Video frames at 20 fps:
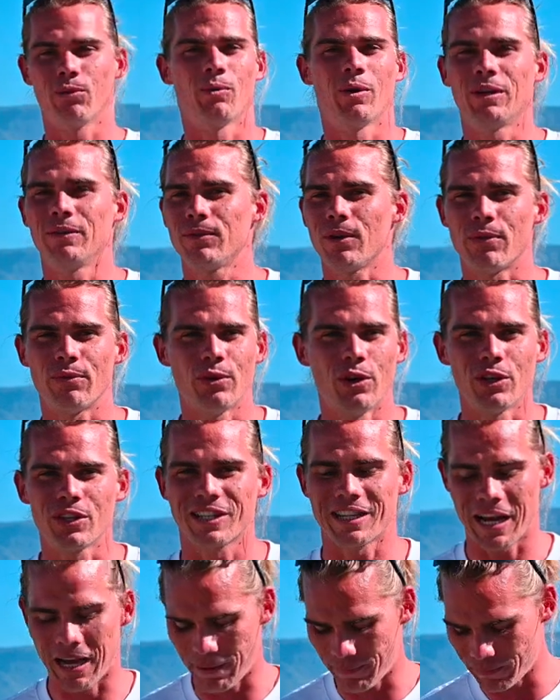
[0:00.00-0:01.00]
one of your
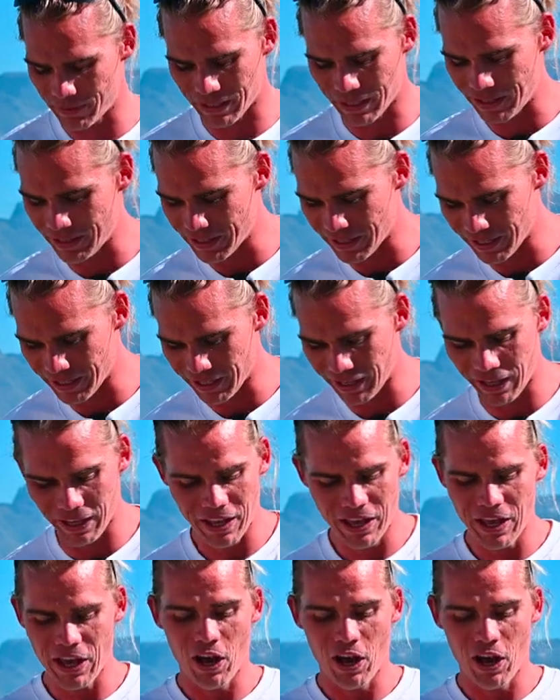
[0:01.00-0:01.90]
first times on the